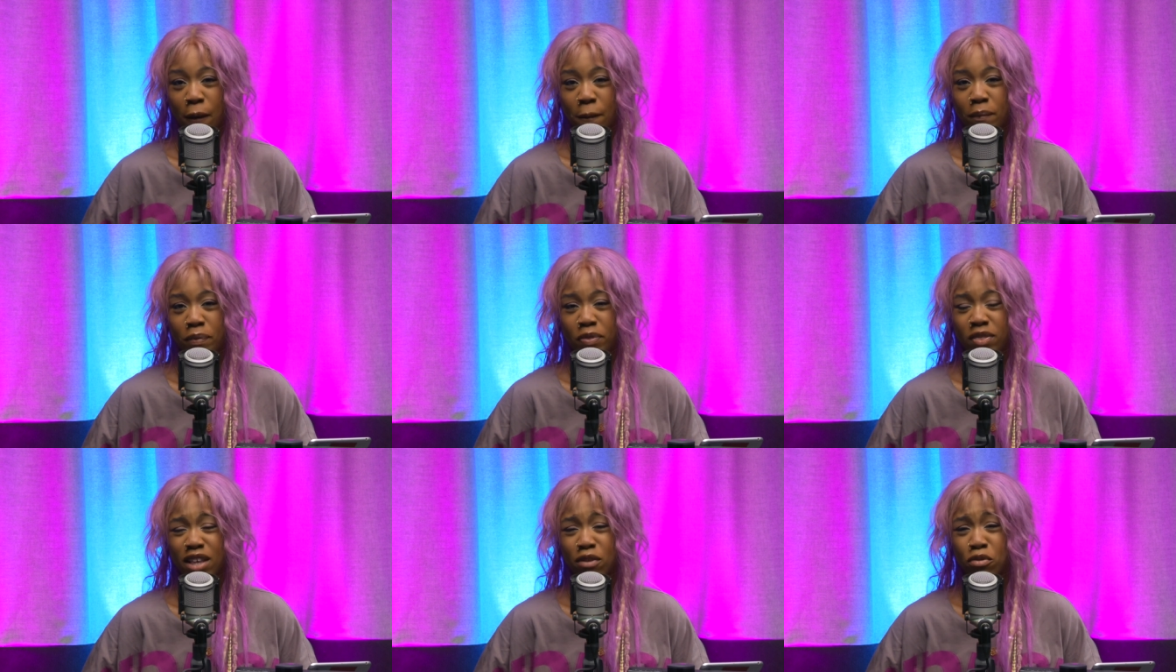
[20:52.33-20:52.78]

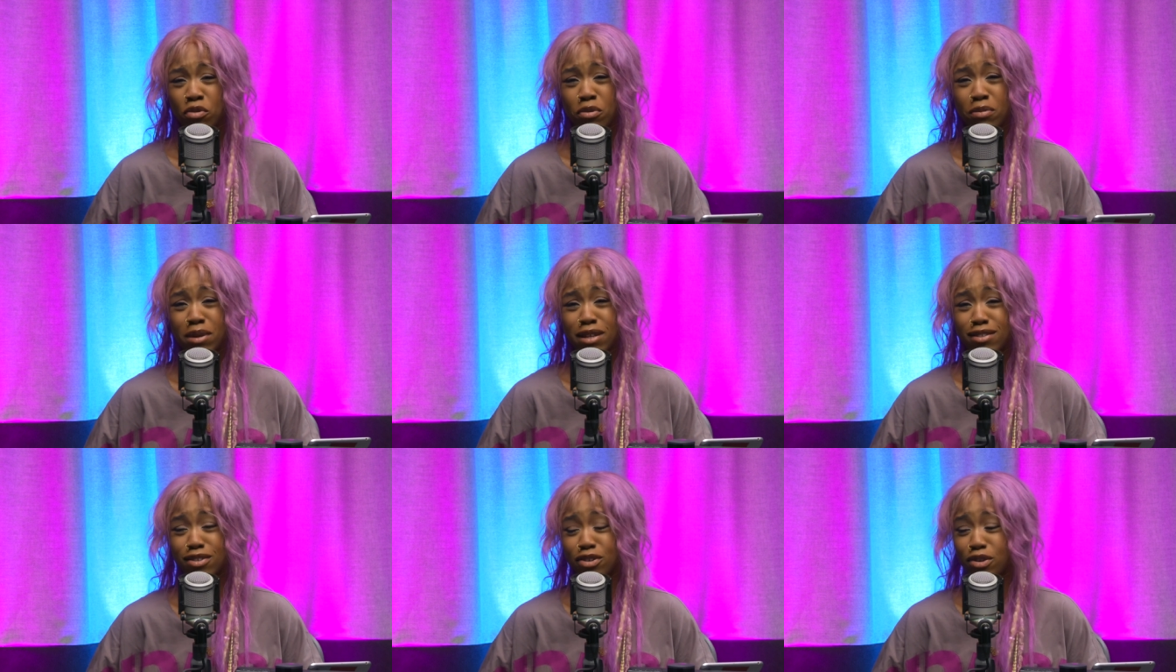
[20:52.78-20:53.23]
I think we were
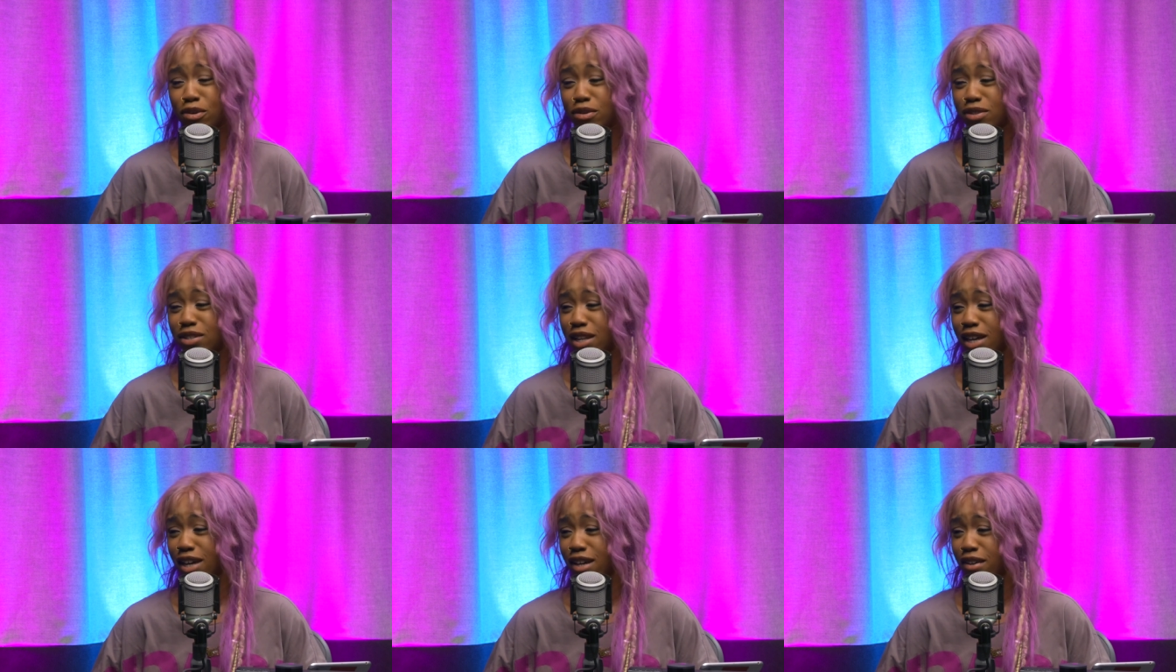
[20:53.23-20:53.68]
meant to go
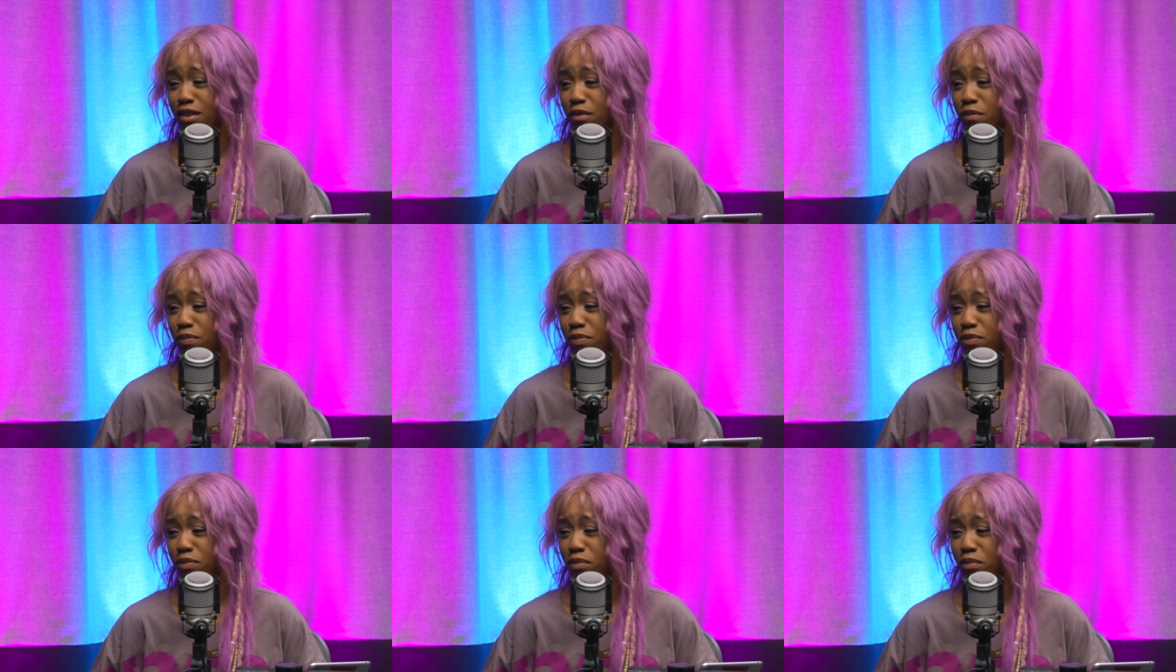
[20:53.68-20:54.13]
to like a,
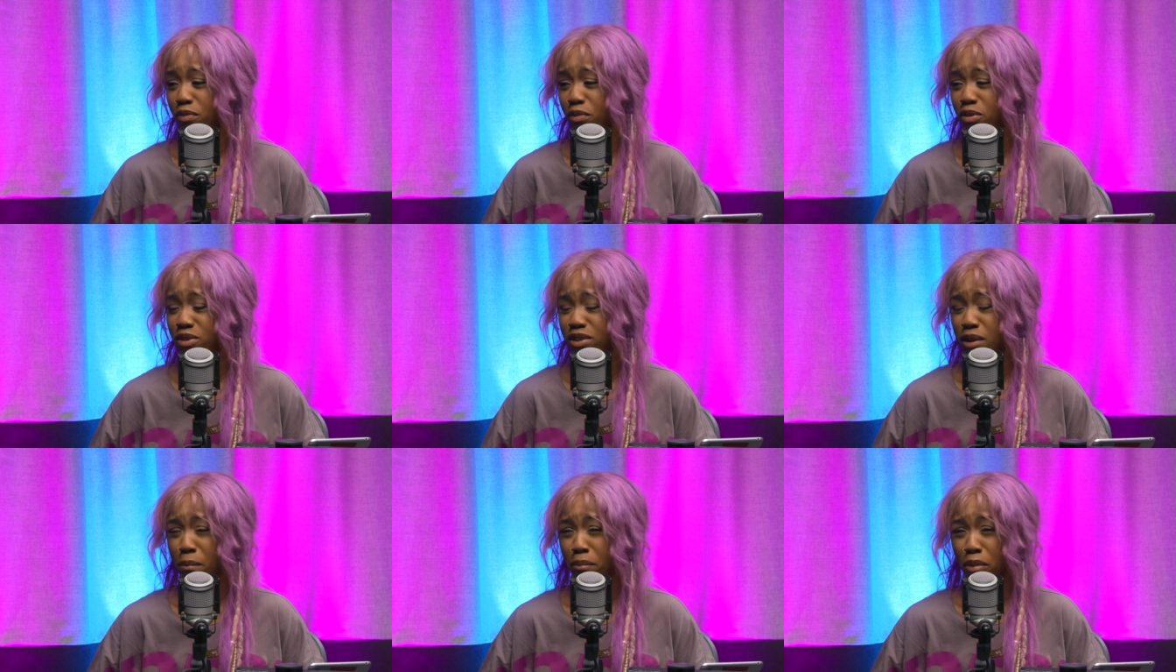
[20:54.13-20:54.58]

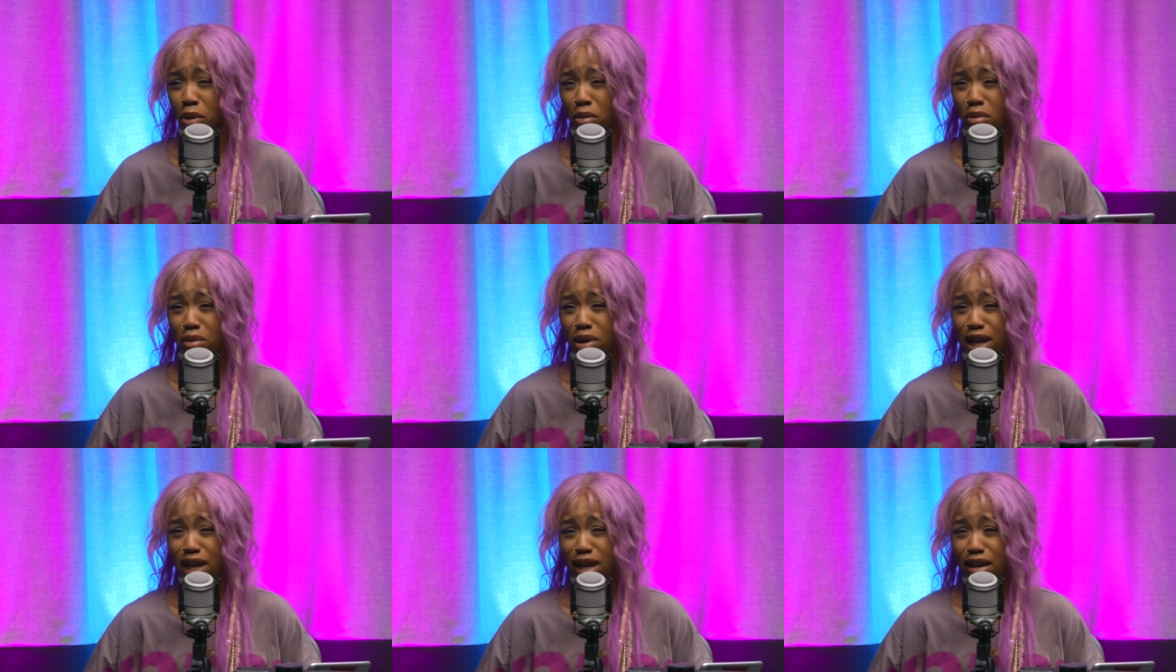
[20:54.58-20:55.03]
was it
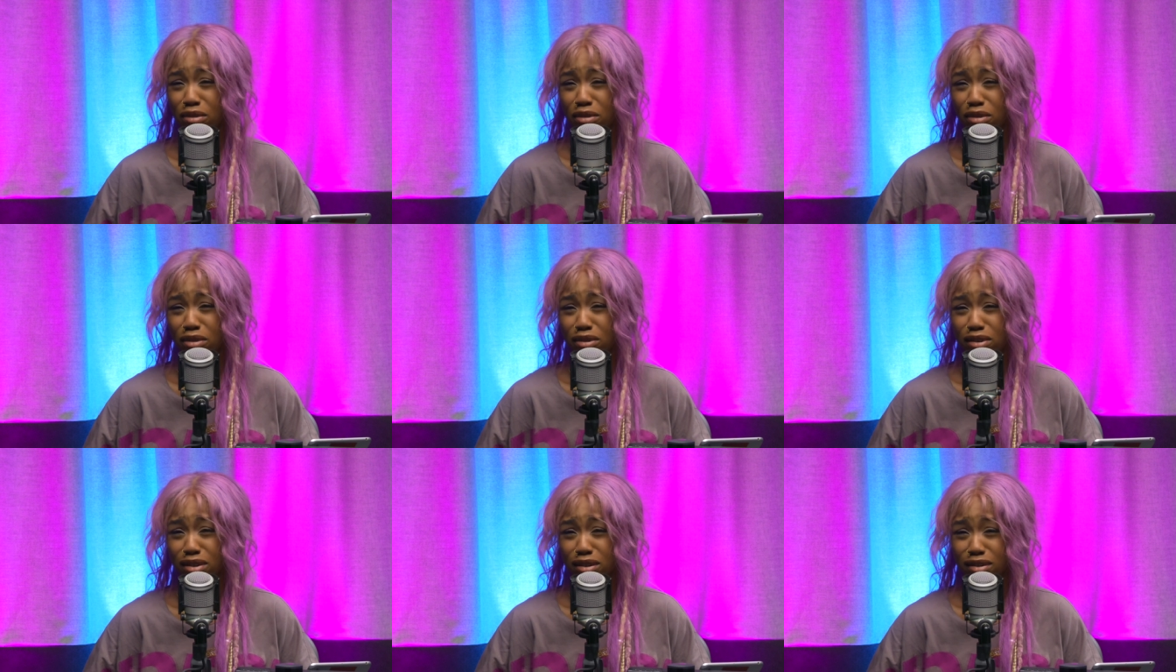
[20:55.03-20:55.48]
bowling
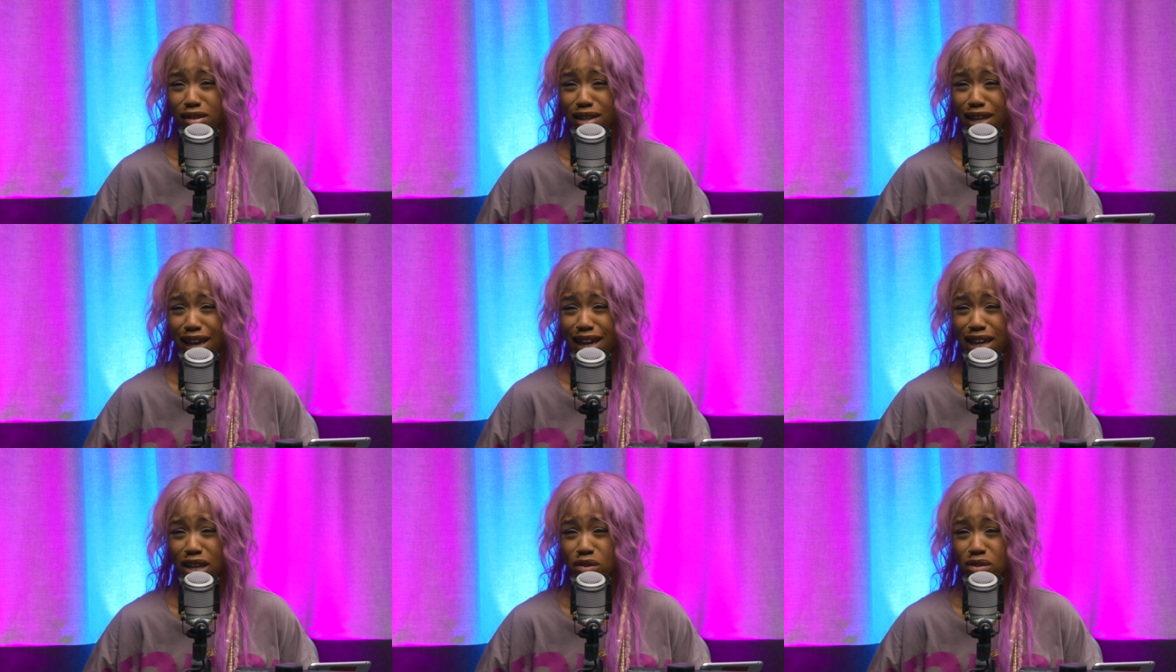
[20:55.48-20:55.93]
or an
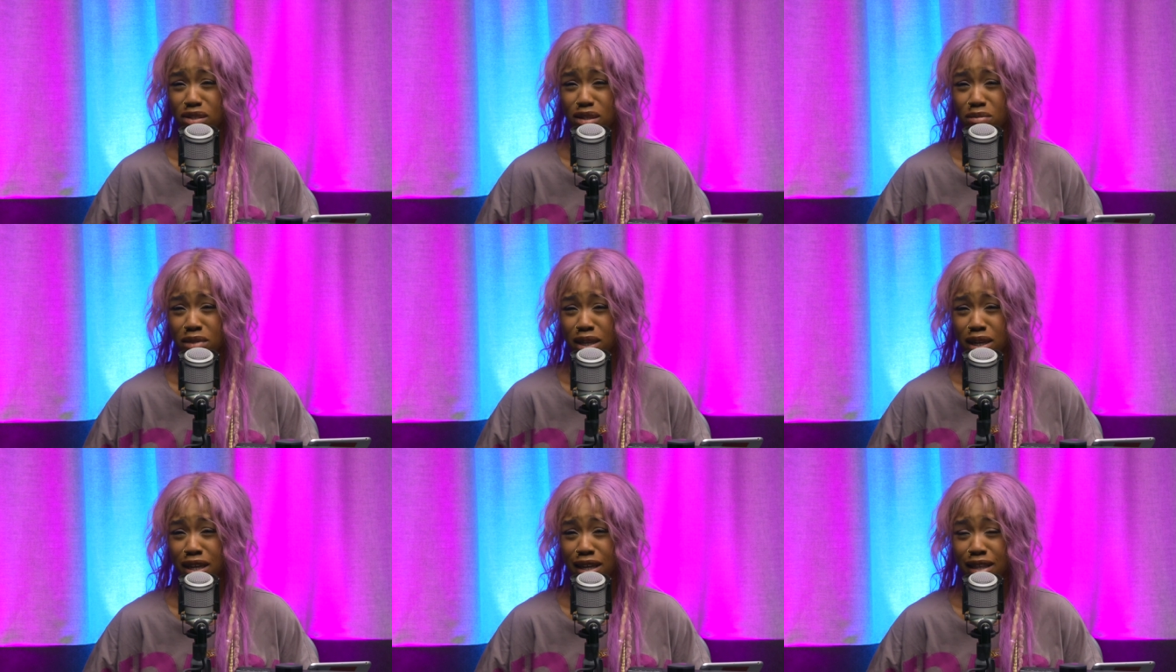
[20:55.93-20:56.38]
arcade or
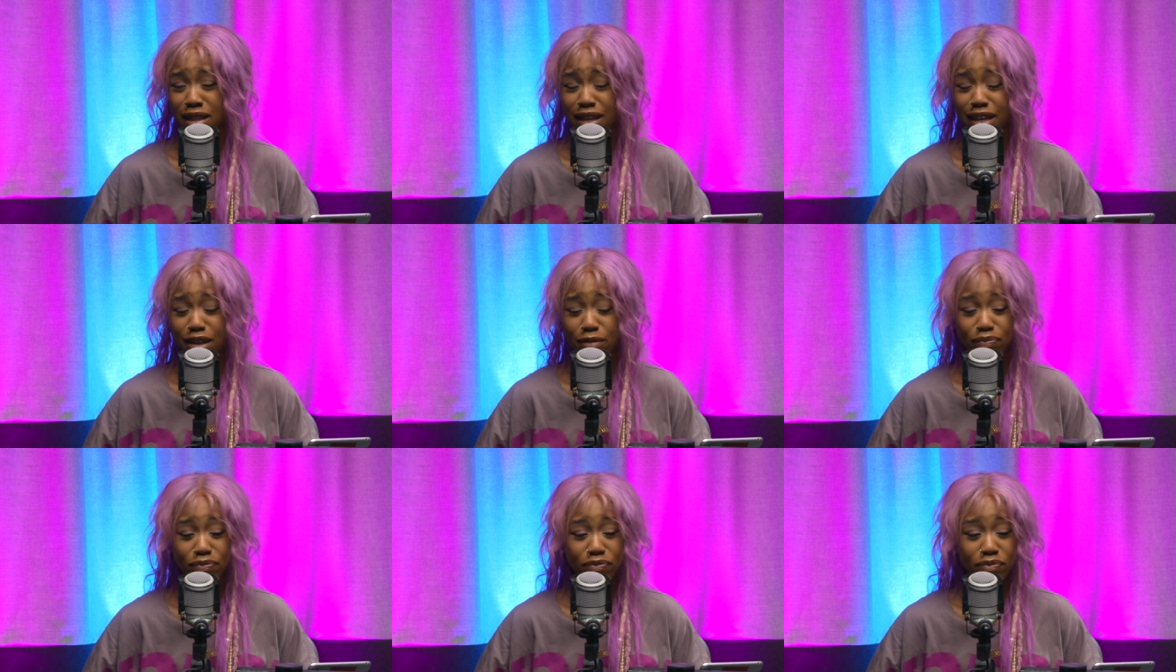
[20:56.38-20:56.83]
something like
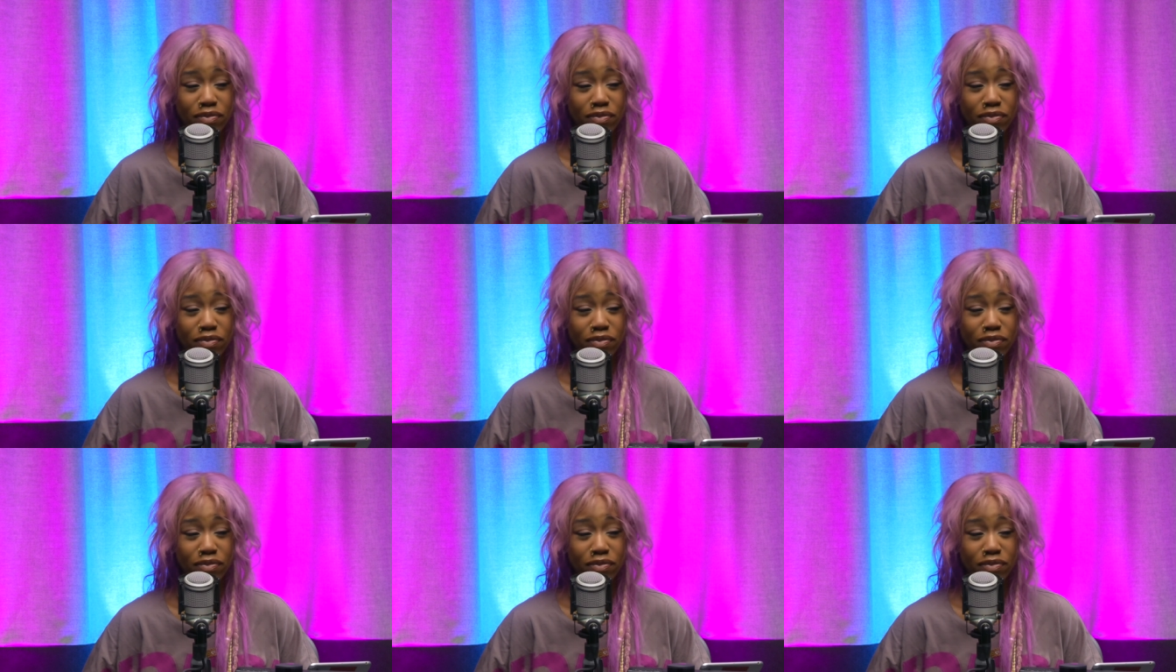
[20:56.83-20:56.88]
that?